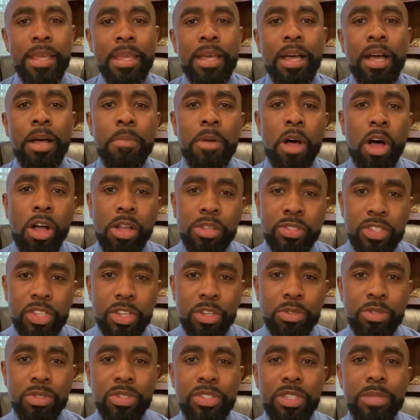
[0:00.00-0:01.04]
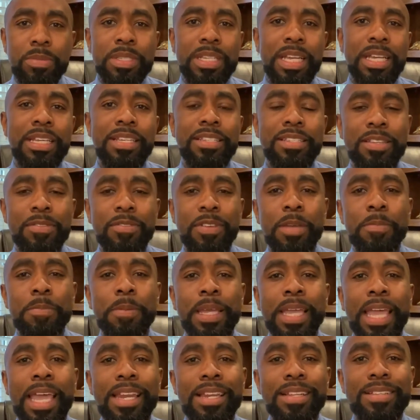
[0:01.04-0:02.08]
Also, some studies have
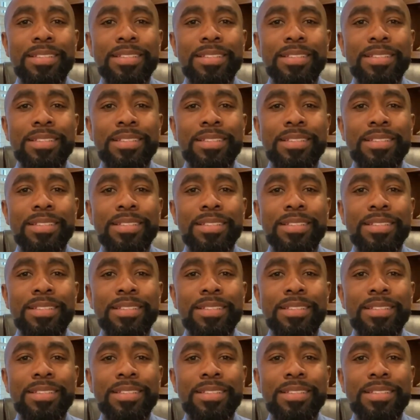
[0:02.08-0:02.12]
implicated